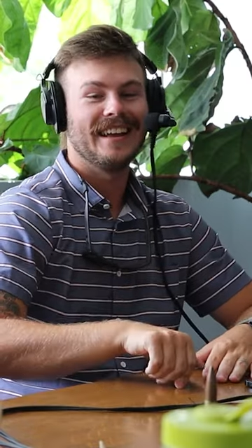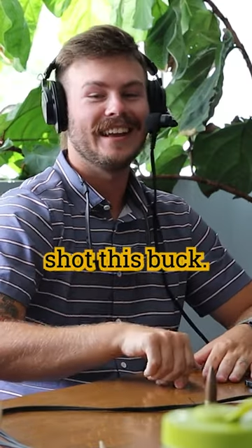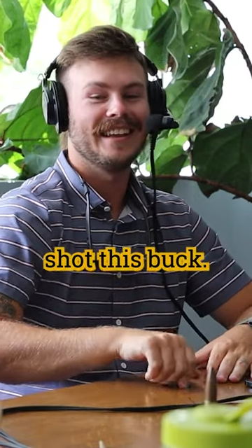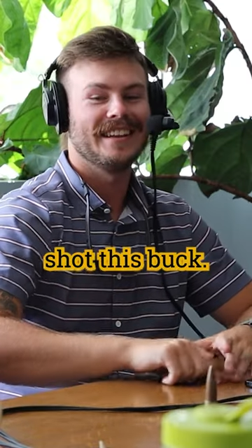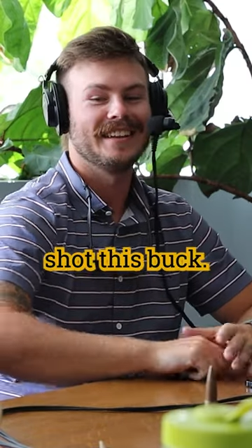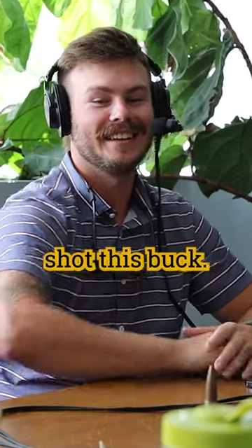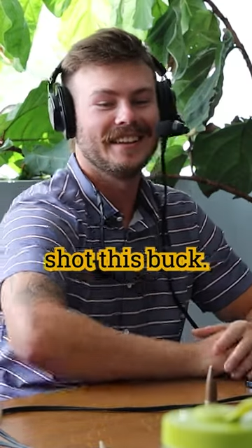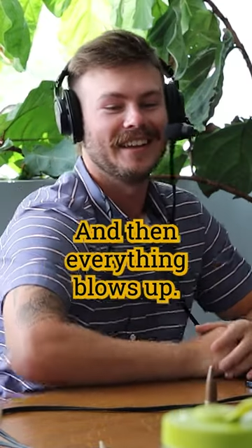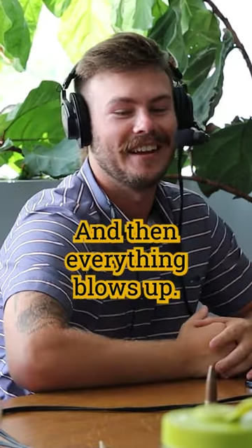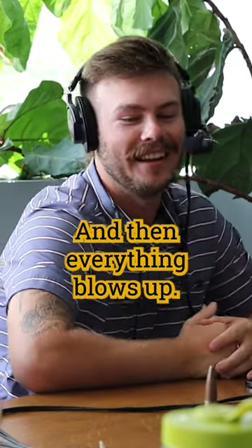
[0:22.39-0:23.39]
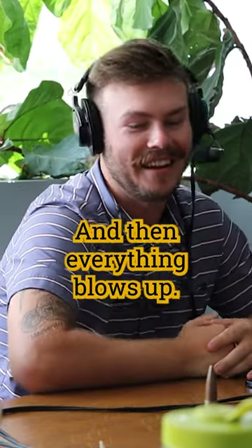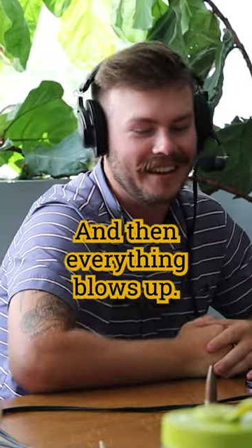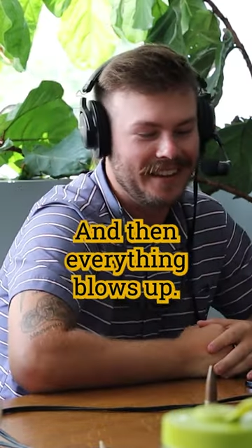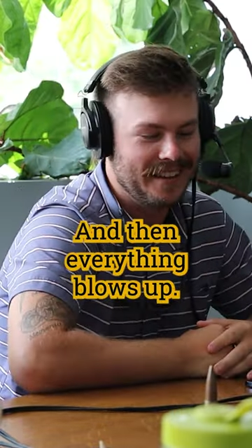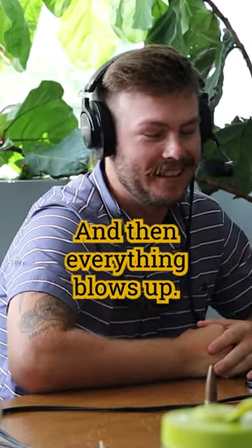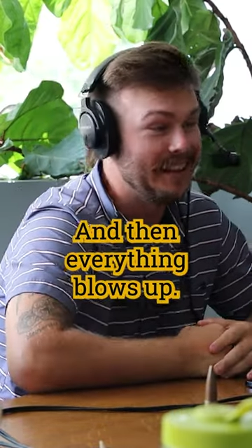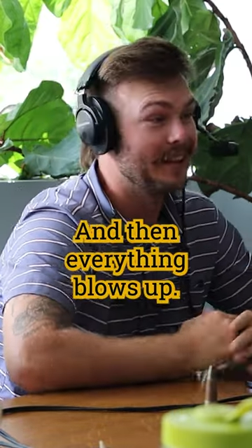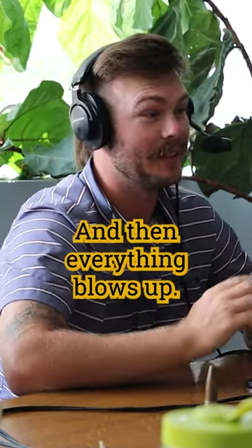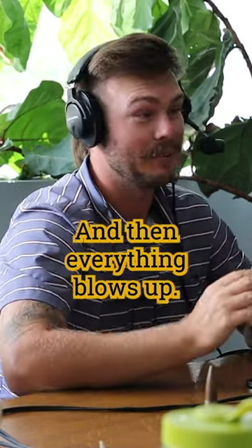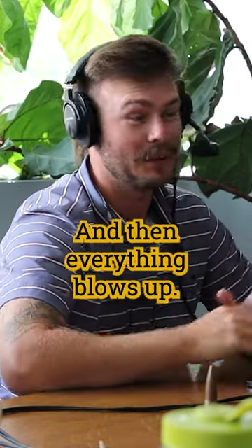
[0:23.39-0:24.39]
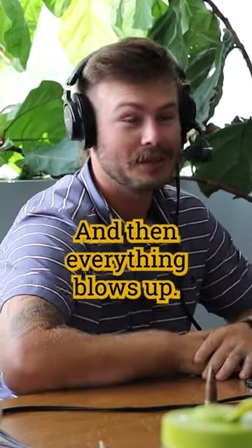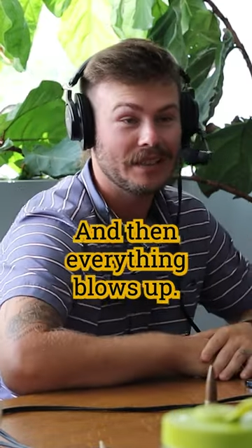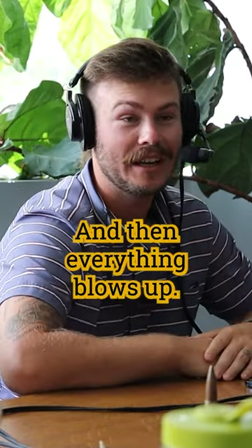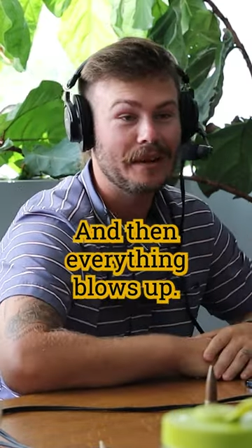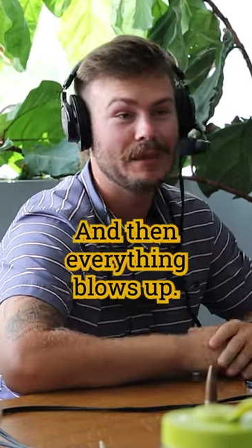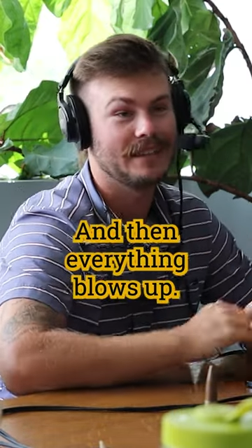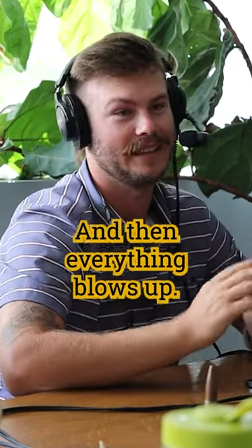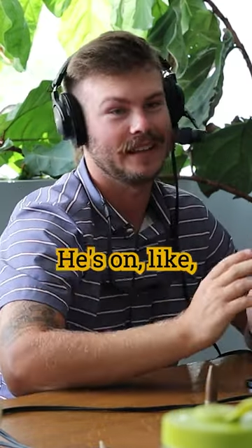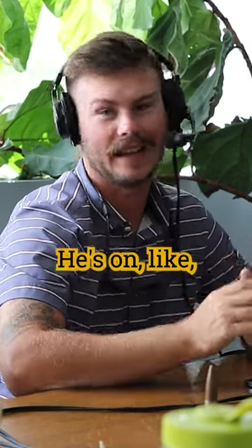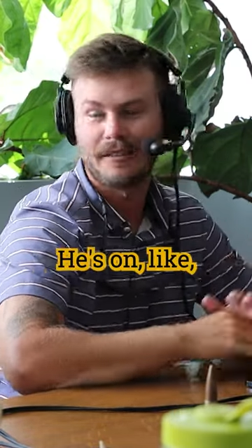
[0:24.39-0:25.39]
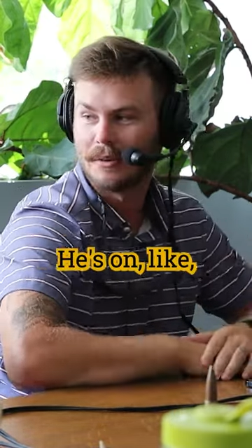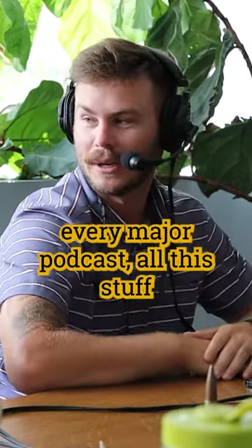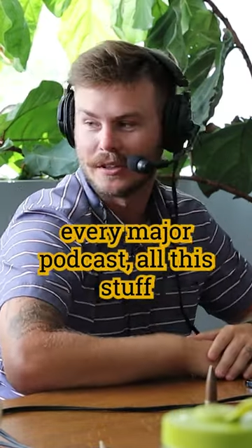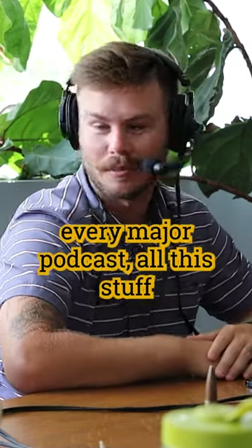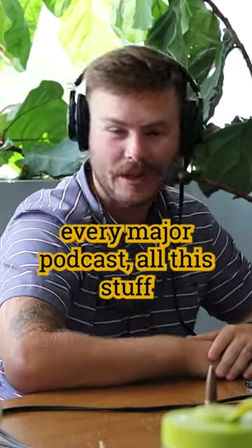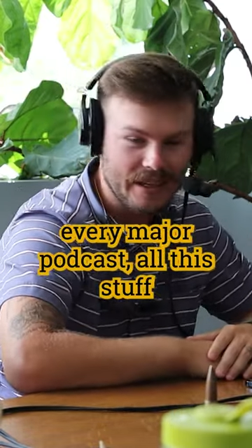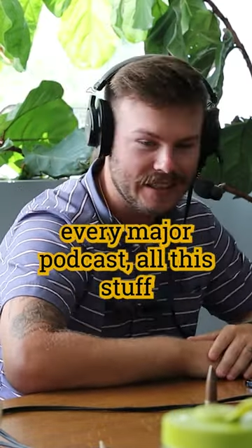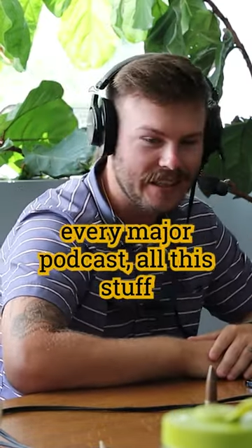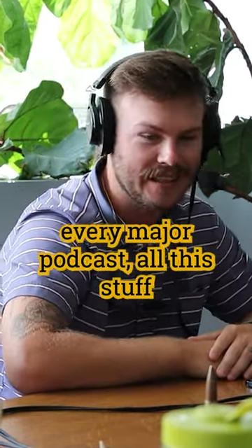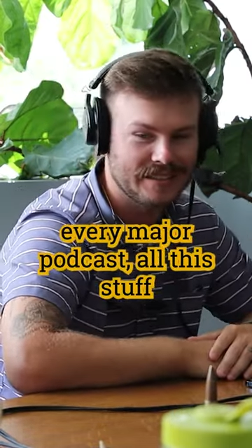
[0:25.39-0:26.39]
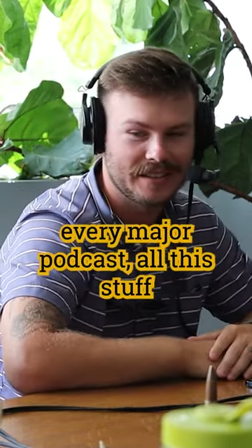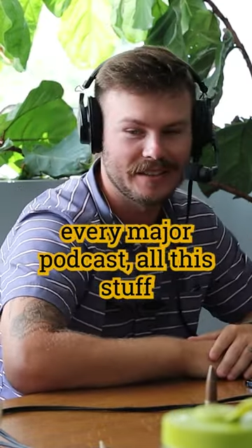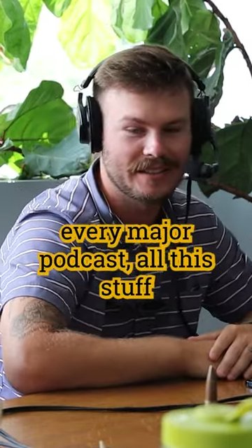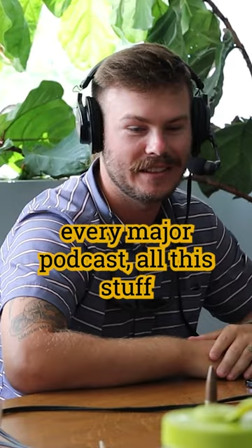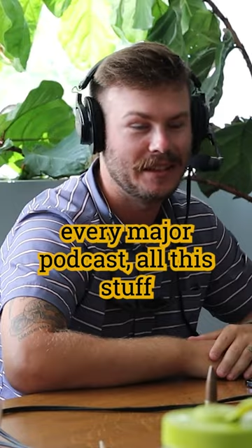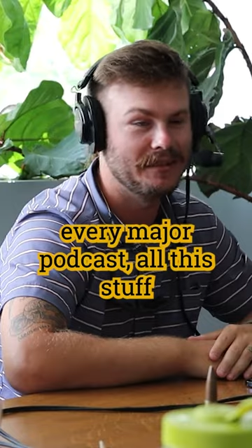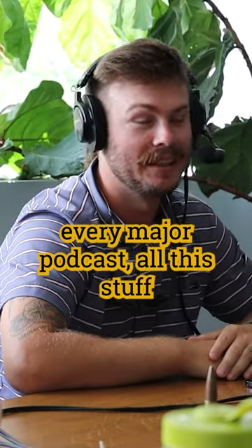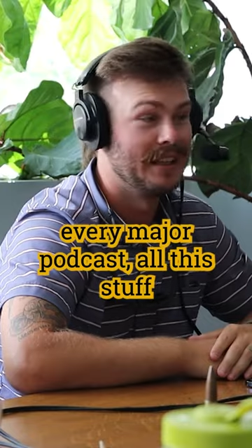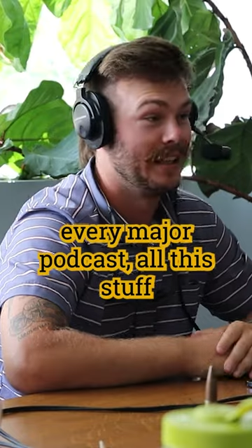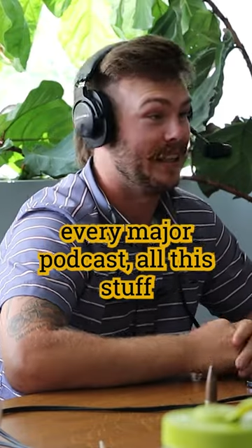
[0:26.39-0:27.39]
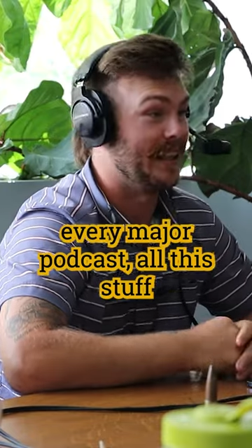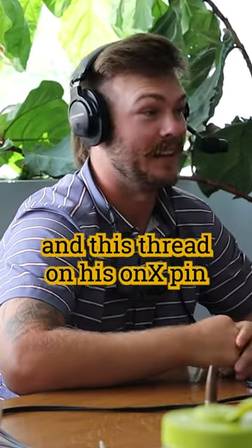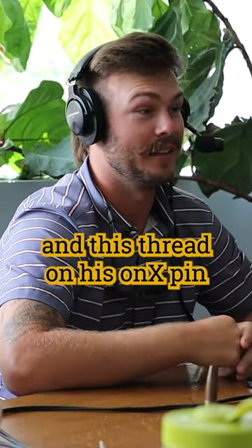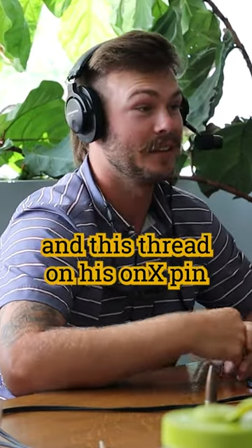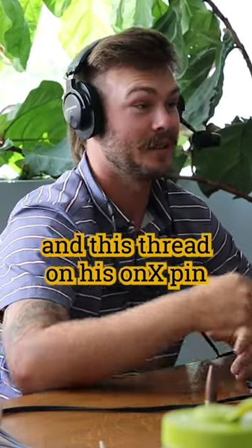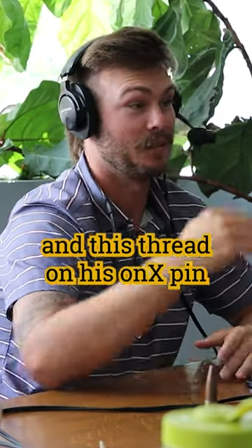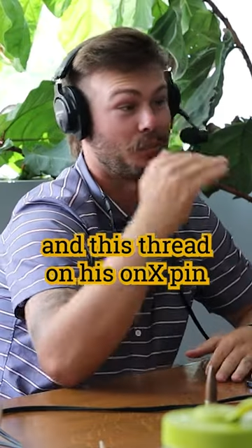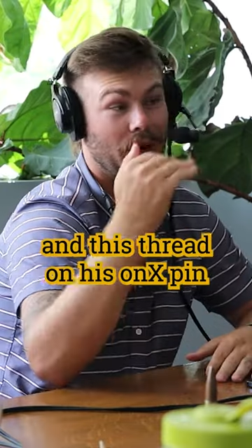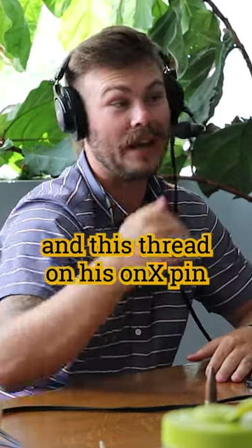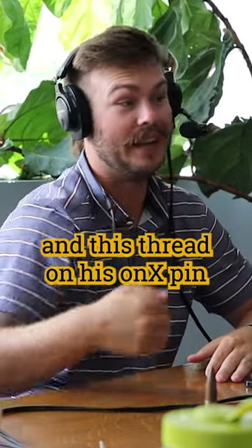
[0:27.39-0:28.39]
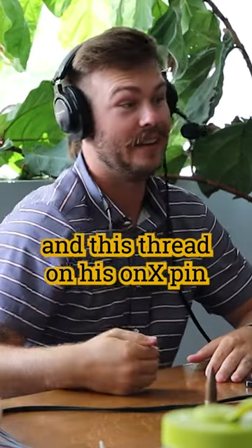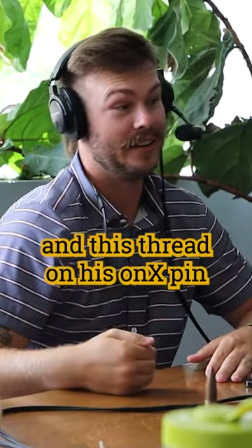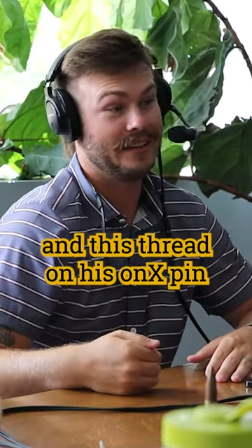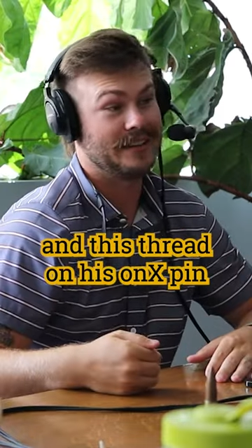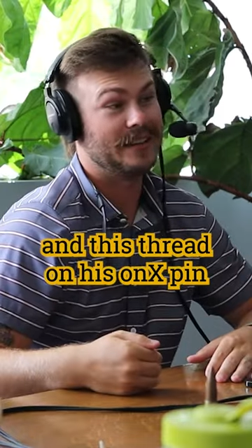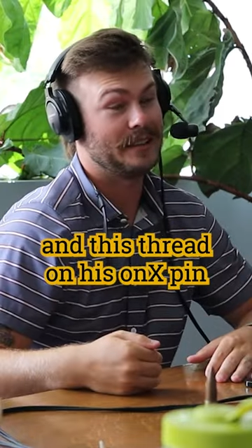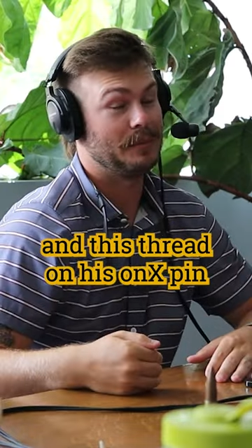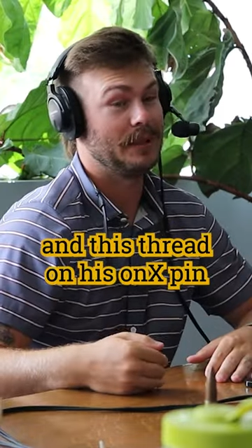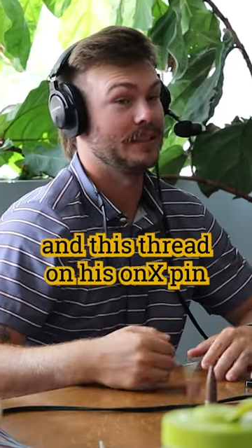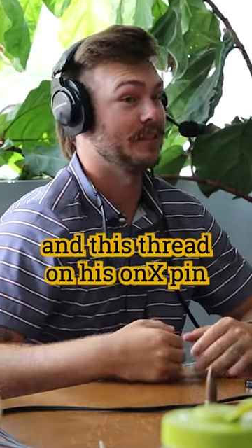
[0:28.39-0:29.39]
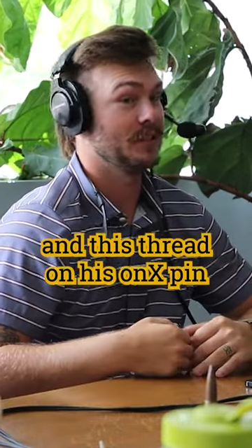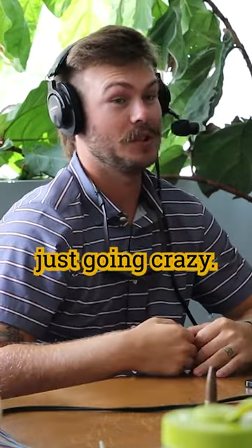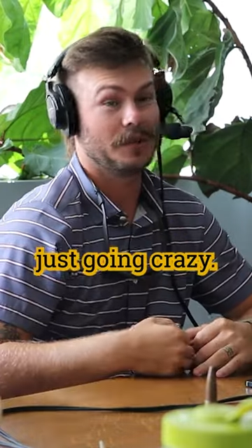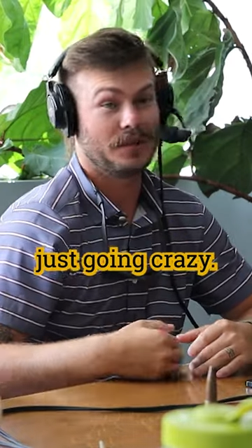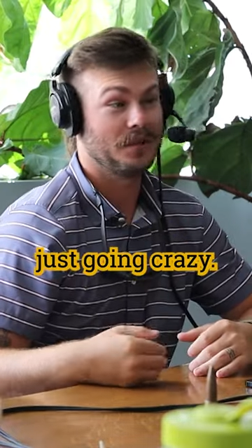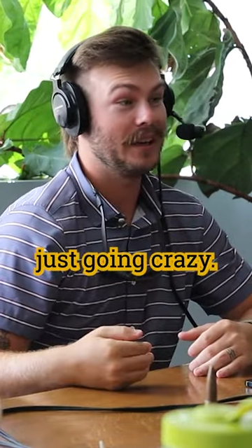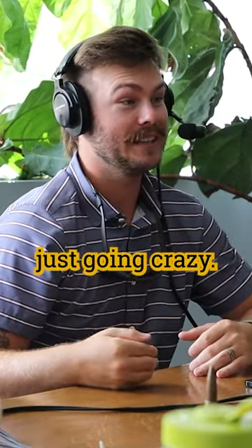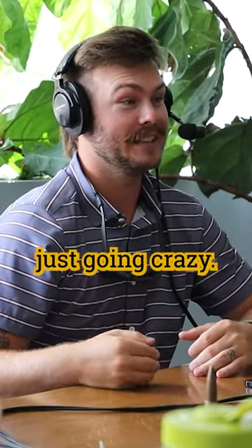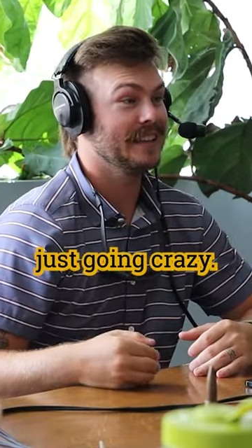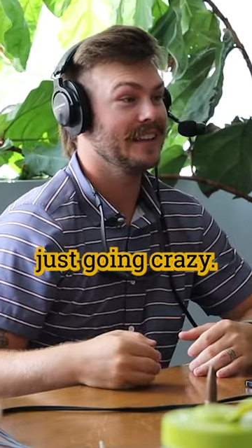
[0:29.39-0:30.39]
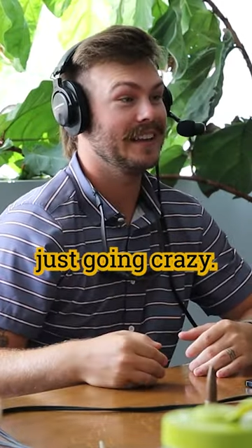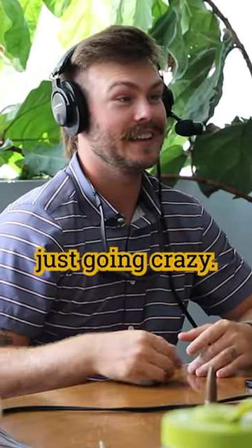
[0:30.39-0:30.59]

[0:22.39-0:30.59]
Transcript: and uh, then everything blows up. He's on like every major podcast, all this stuff, and this thread on his onX pin is just going crazy.